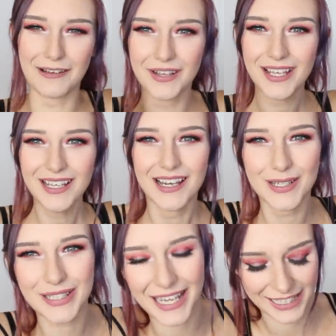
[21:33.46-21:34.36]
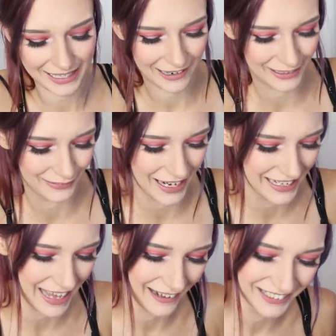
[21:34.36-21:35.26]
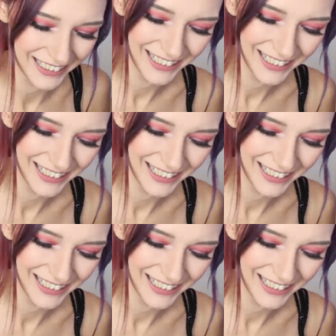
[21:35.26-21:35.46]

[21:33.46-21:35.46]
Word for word: I'm getting carried away now.